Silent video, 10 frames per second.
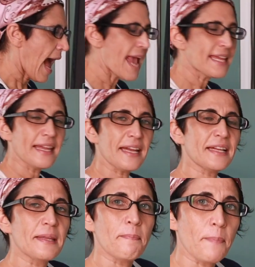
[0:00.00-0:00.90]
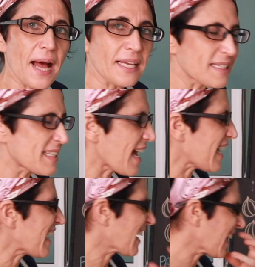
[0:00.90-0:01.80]
I take the
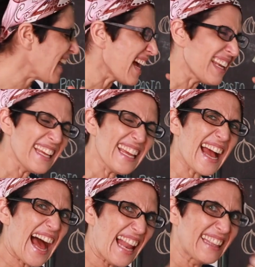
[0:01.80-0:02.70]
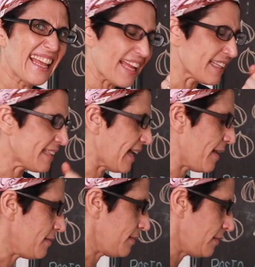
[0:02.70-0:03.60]
pasta really al dente